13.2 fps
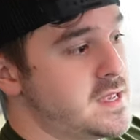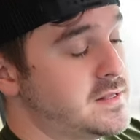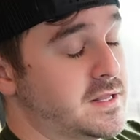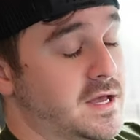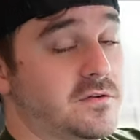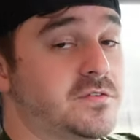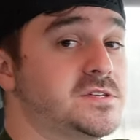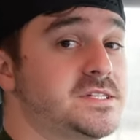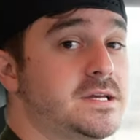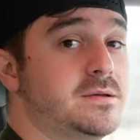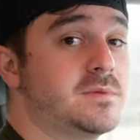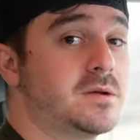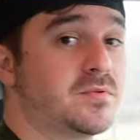Now, if you've
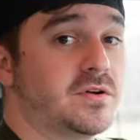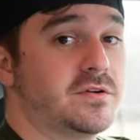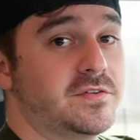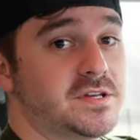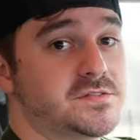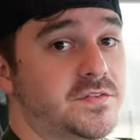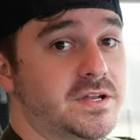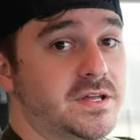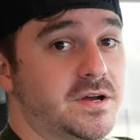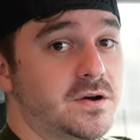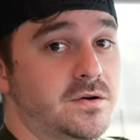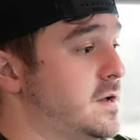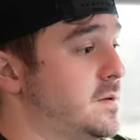seen my previous
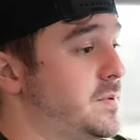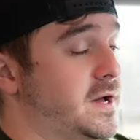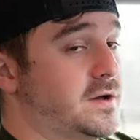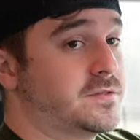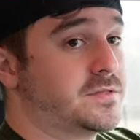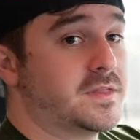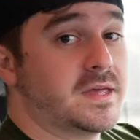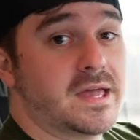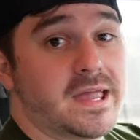video about the